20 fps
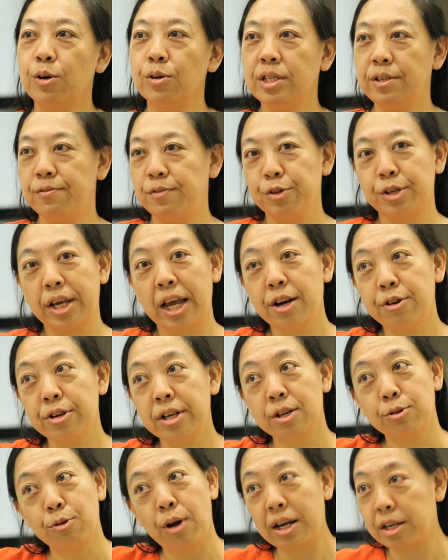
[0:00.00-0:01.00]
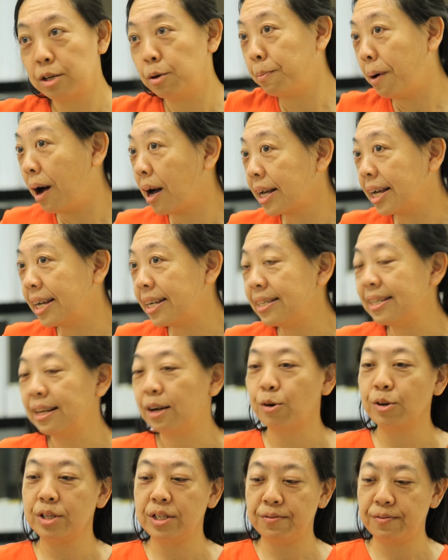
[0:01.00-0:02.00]
if you're carrying around in your pocket
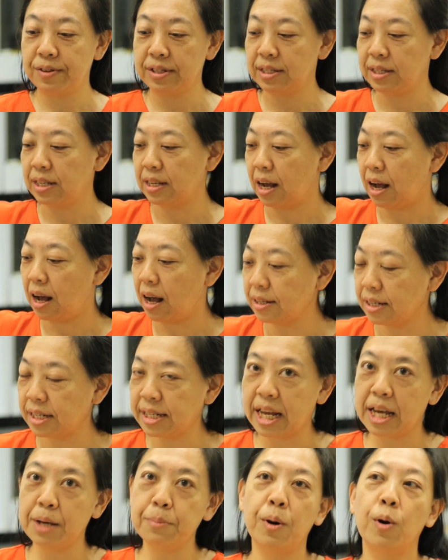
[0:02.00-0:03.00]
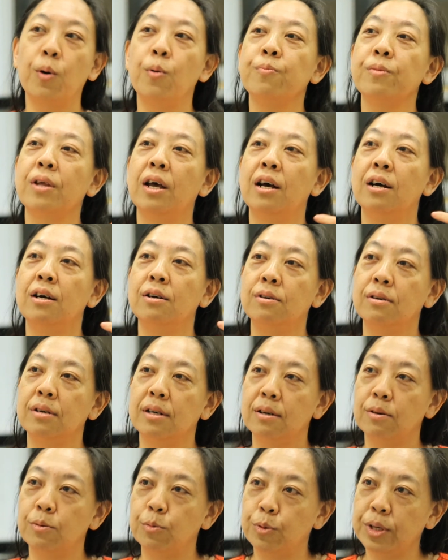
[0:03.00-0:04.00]
or even on the table,
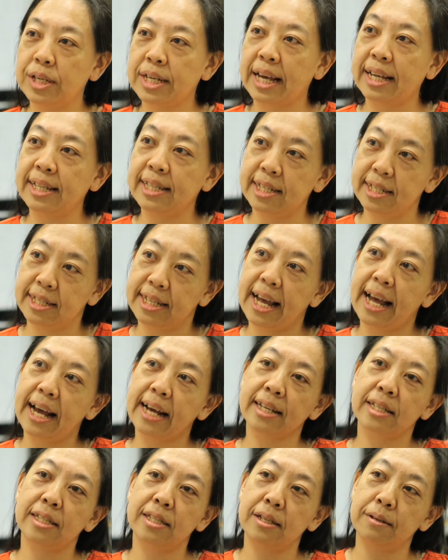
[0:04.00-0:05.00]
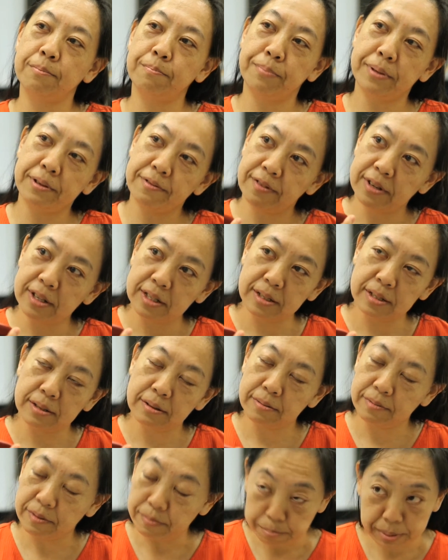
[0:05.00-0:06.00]
we can detect the different
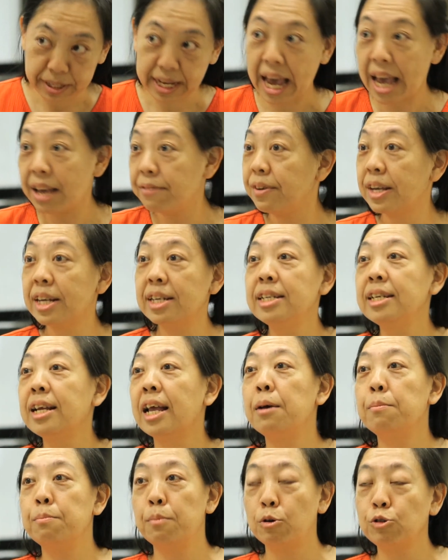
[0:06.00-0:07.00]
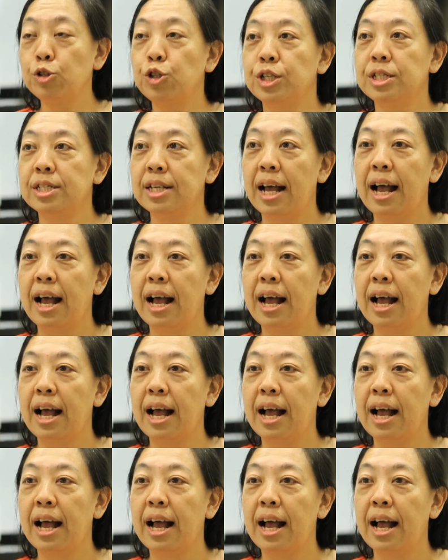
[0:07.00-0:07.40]
behavior and motions.